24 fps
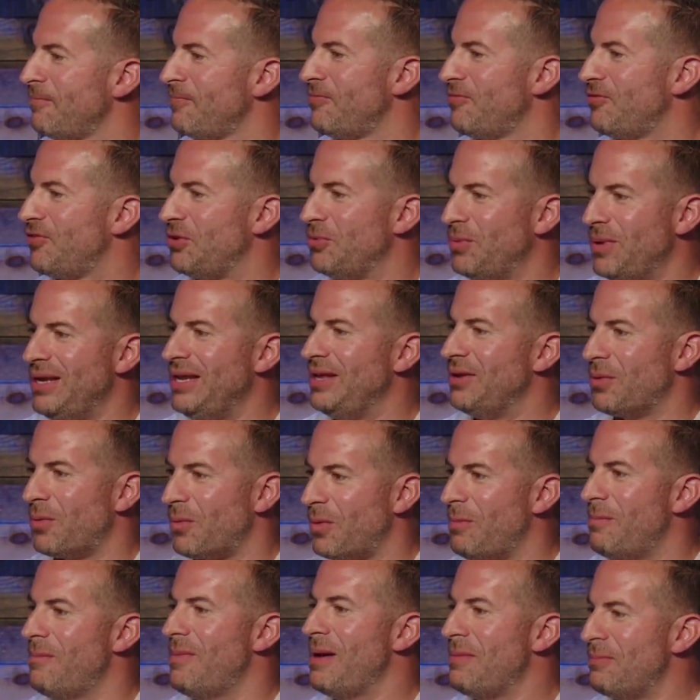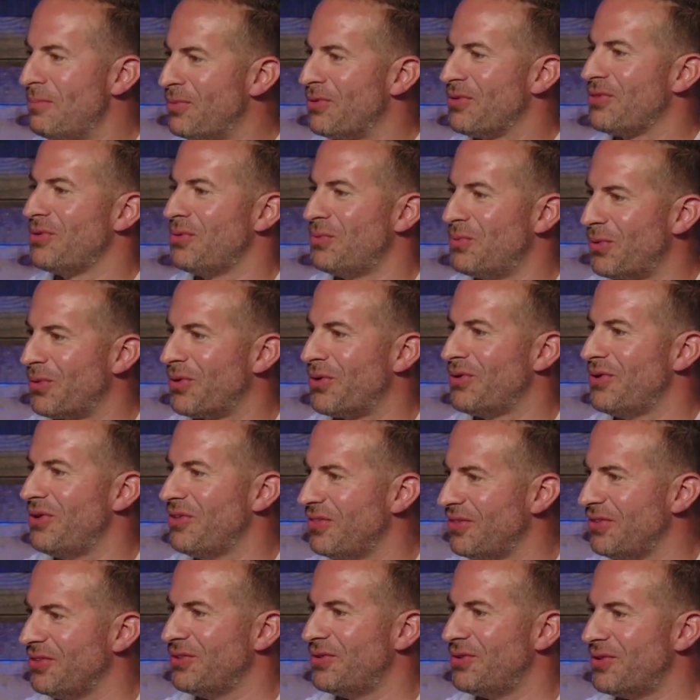See, we need to remember the word of
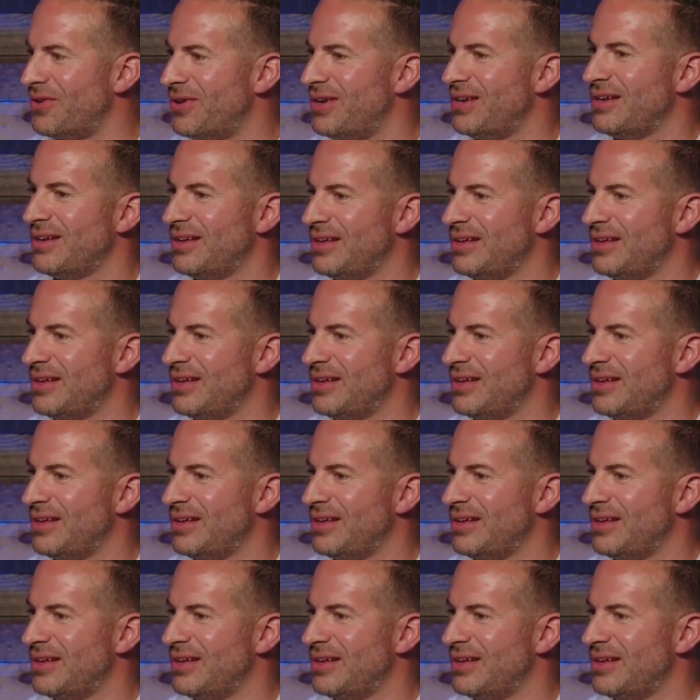the Lord